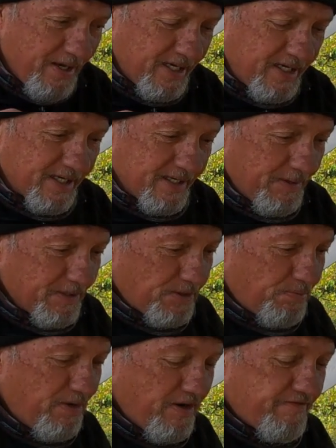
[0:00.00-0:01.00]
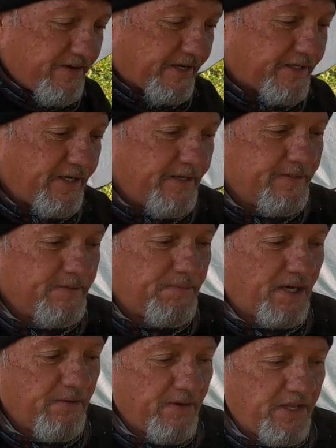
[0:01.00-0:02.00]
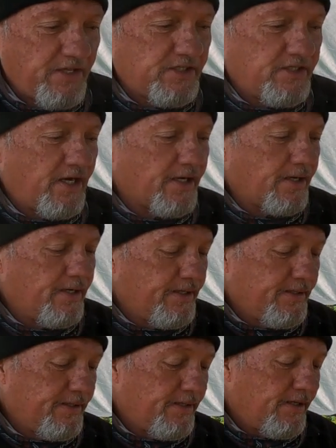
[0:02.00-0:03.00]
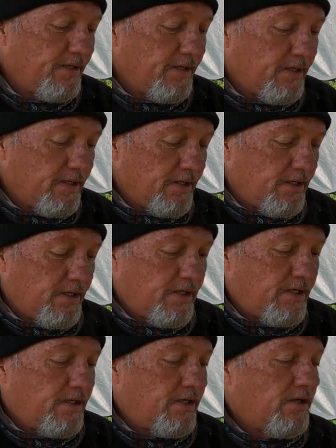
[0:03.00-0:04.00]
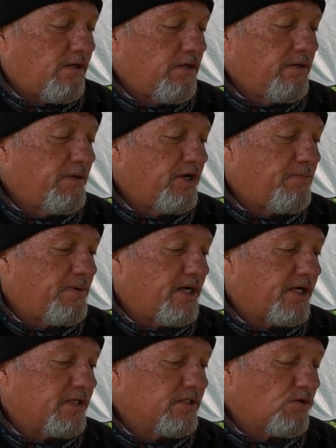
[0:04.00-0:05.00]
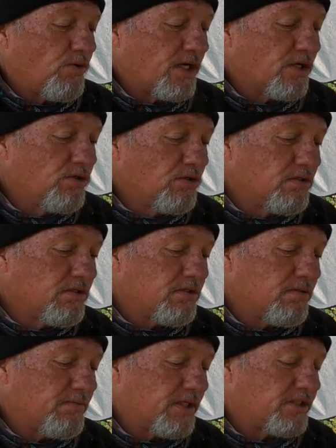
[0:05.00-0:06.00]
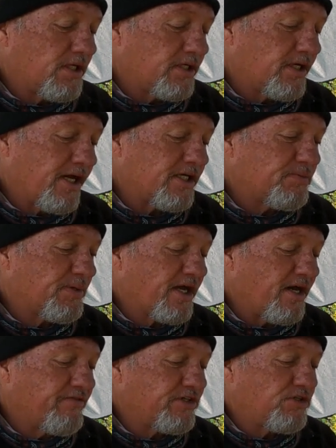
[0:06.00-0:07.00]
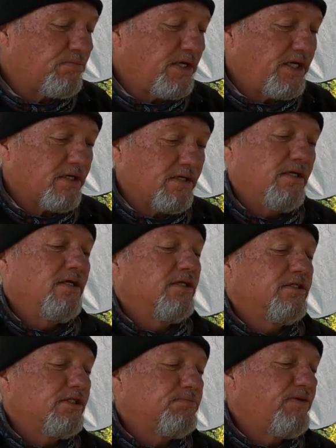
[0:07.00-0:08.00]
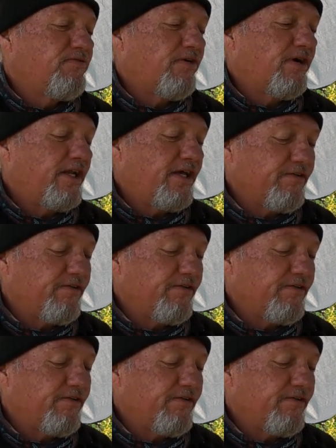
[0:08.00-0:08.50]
It's perfect. By the way, this duck on a motorbike is quite cool. My son Casper gave it to me just before I